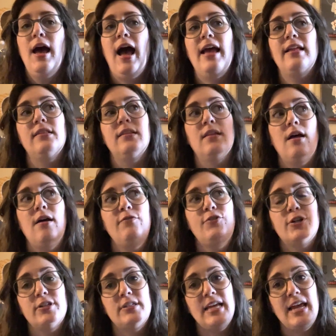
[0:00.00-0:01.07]
I loved
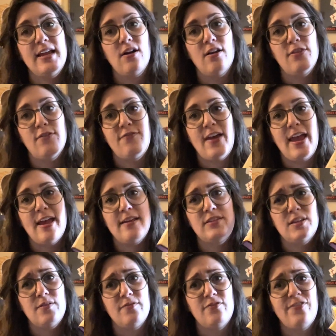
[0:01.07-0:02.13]
her take on the fae.
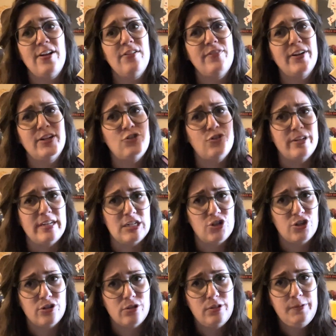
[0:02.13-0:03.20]
It felt very
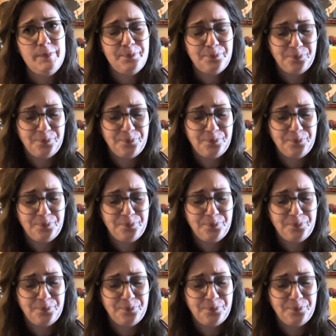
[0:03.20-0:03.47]
traditional.